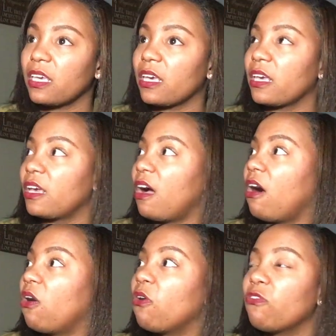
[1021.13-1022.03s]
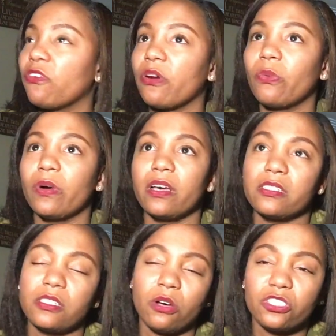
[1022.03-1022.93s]
get over what
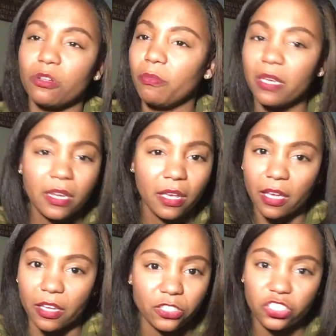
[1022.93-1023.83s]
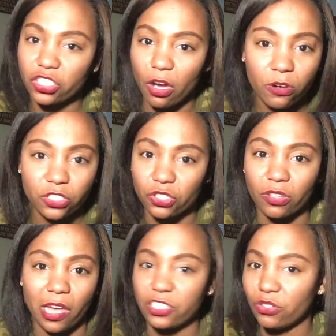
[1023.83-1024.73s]
social media shows you
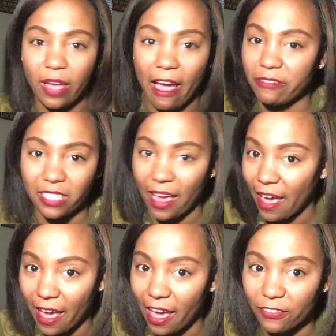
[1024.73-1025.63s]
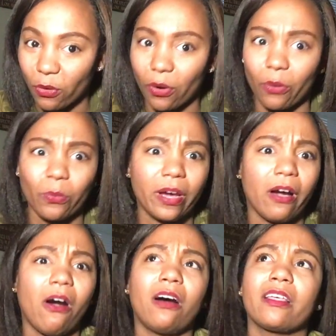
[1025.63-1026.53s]
that you have to have, or what
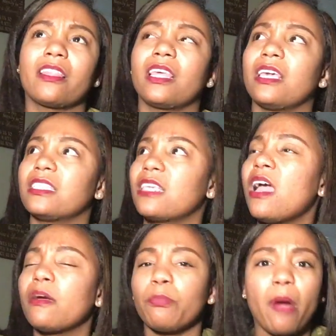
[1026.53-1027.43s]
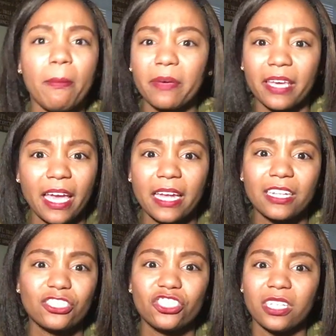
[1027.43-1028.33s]
all of these
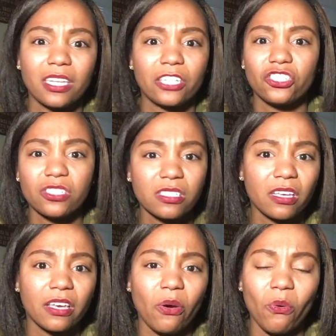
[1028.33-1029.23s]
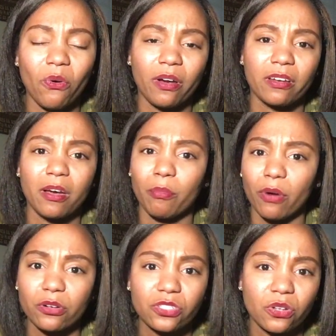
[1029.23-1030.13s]
propaganda shit that you see on
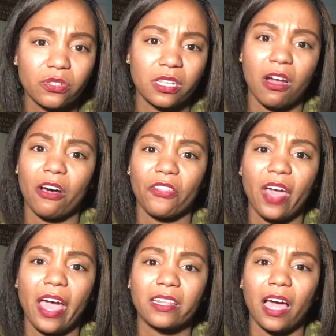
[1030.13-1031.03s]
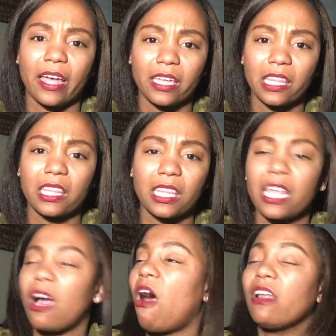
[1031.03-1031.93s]
commercials and all that. Like,
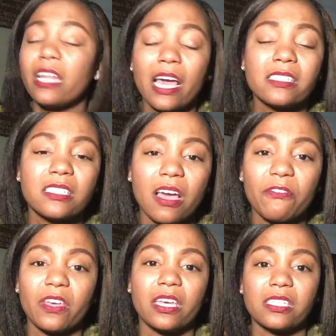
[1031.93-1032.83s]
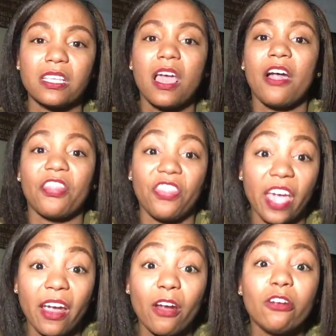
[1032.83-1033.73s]
all of that stuff is
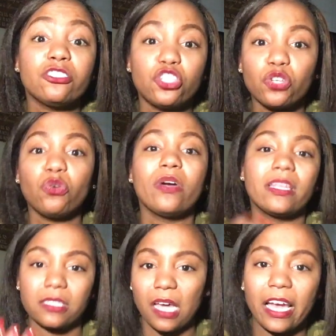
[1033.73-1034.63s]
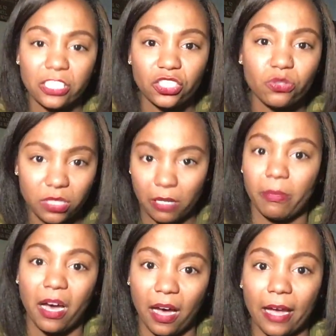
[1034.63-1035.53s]
there to entice you to
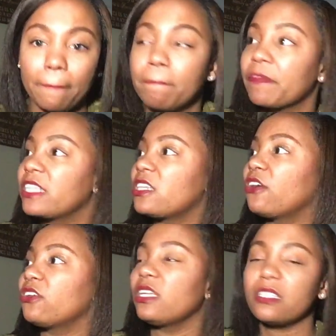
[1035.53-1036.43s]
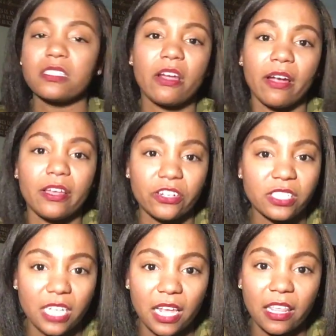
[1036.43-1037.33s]
buy. So you need to start
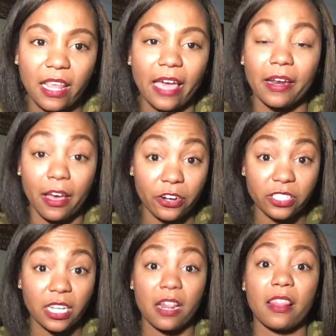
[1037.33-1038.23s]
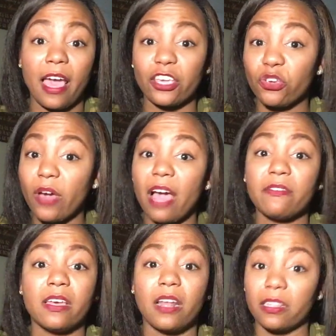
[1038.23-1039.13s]
understanding that, and understanding that you
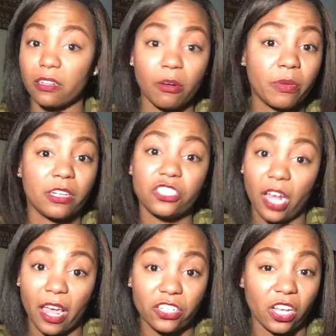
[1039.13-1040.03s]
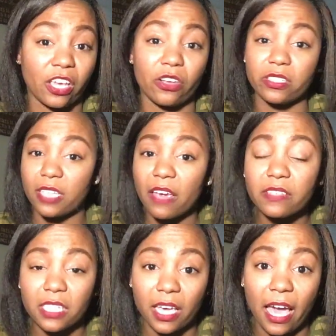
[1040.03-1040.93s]
having a little bit of change in your
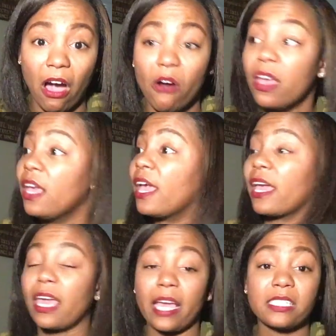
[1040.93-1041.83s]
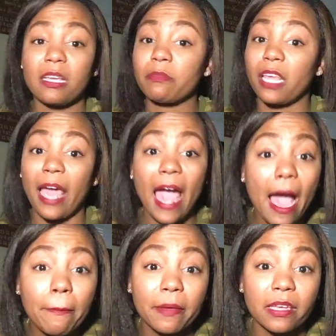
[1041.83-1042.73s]
savings account in case something
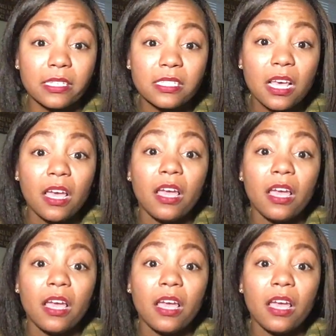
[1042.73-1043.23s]
happens